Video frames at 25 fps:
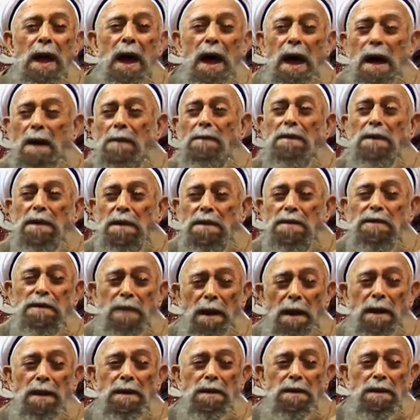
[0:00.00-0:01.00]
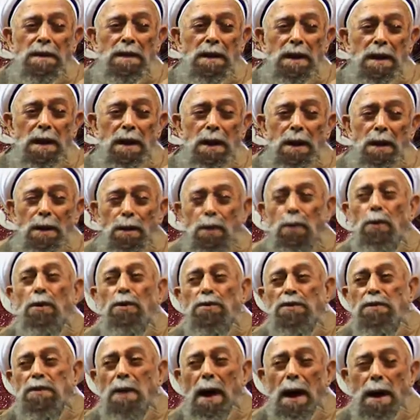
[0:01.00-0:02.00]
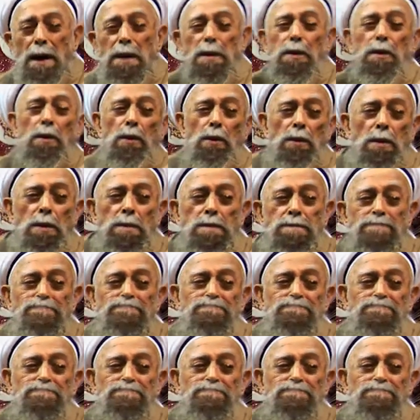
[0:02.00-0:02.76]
Everything looks like you.